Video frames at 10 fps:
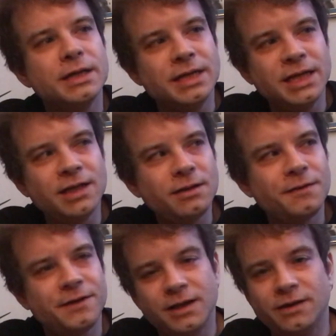
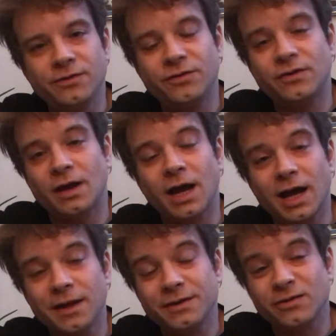in these
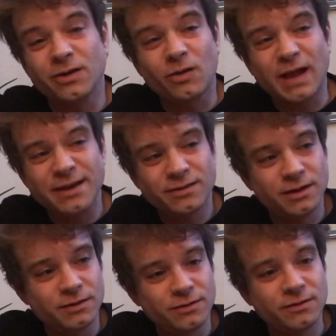little
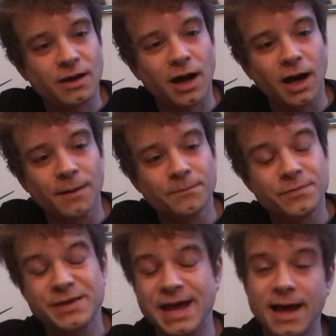lessons,
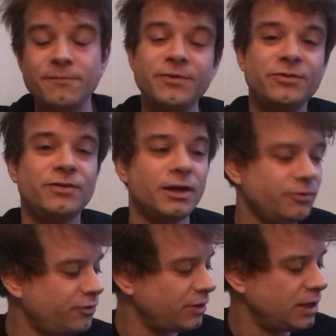the
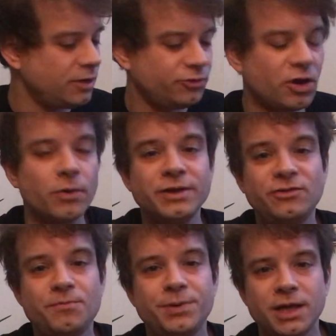emphasis is going
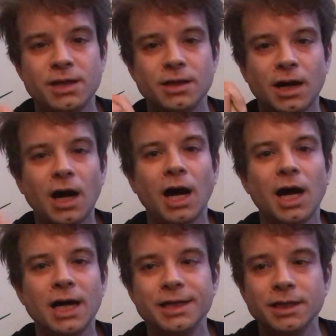to be
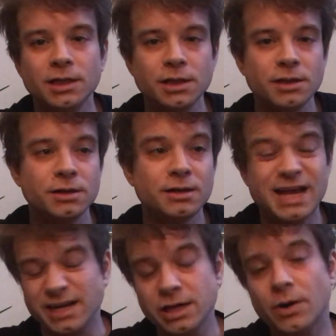on
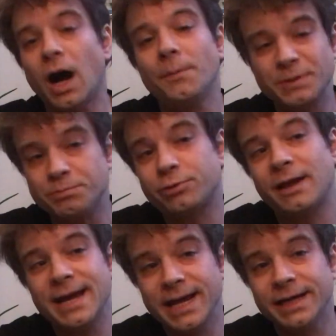getting you up and
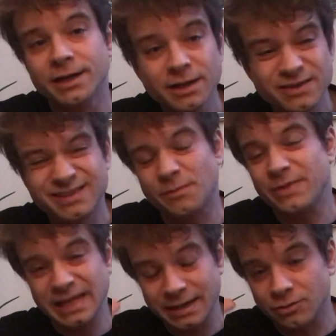playing
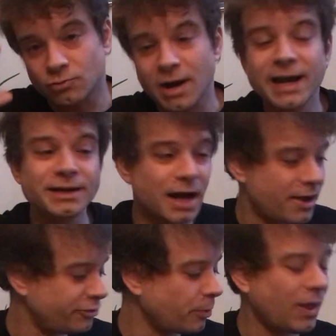something that is
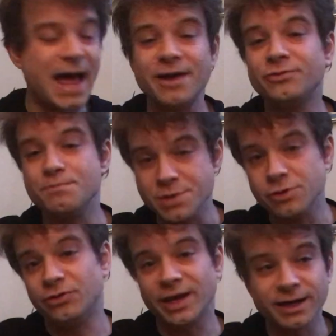recognizable as
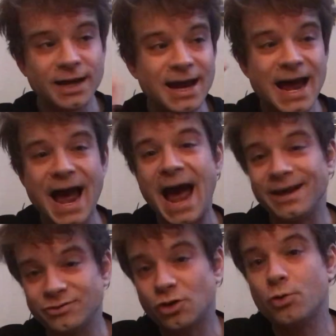music
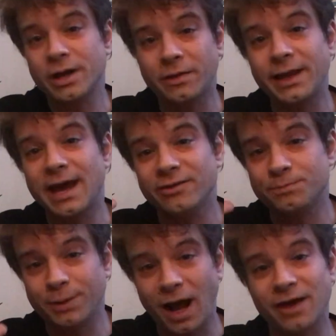as quickly as
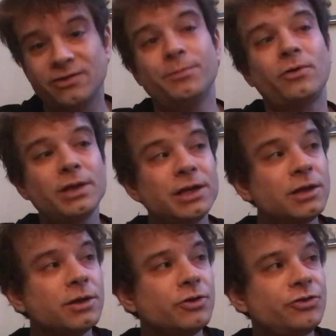possible.
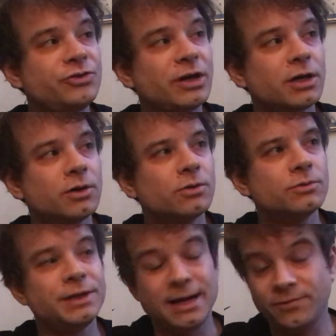
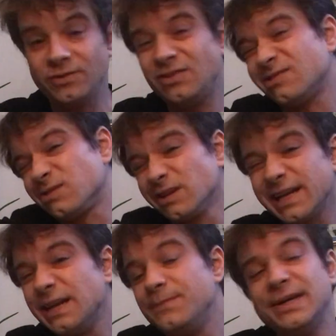So the emphasis is really
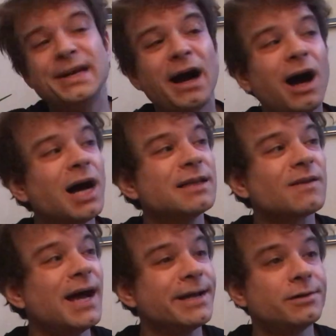going to be on
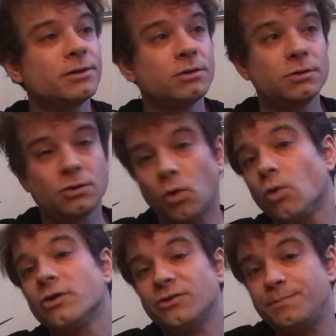like
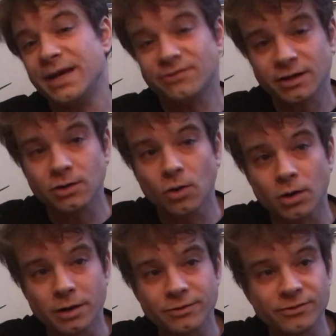chords, basic
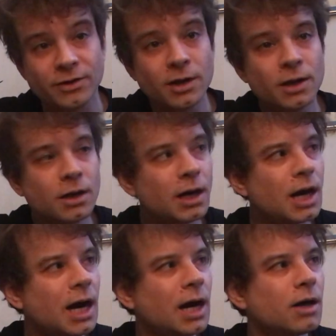chords,
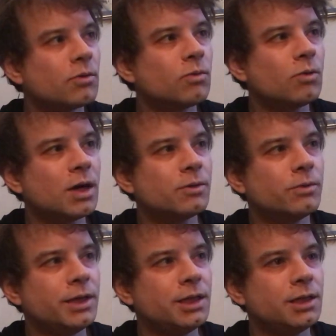what
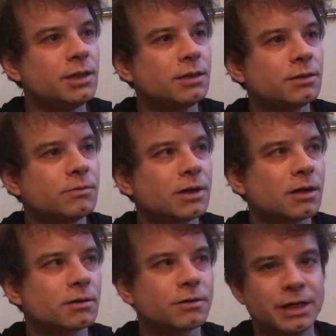
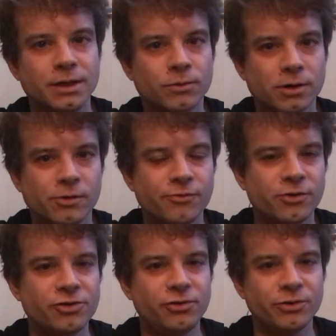are
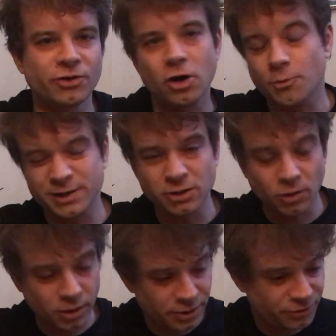referred to as open
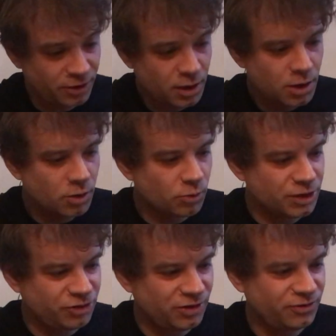chords,
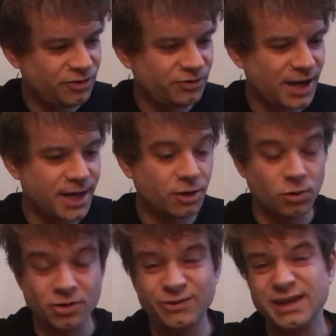which is to say
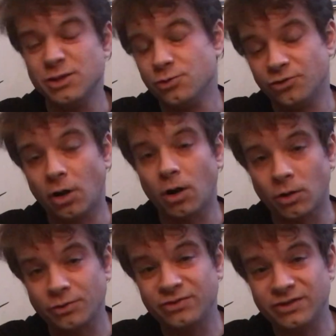chords that use
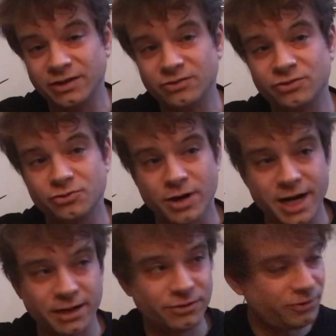all 6
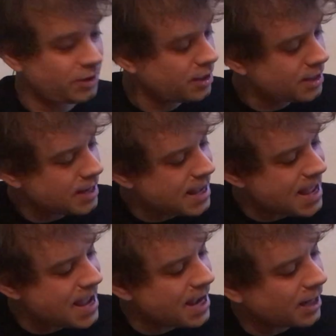strings
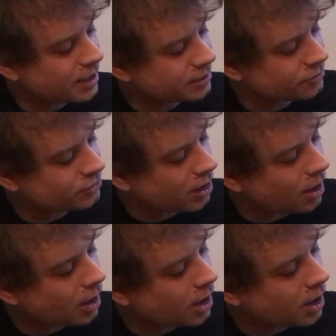and
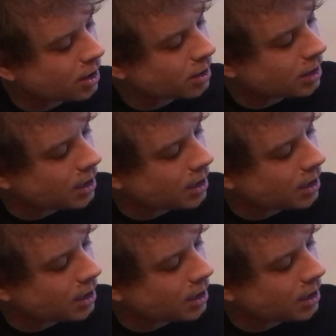are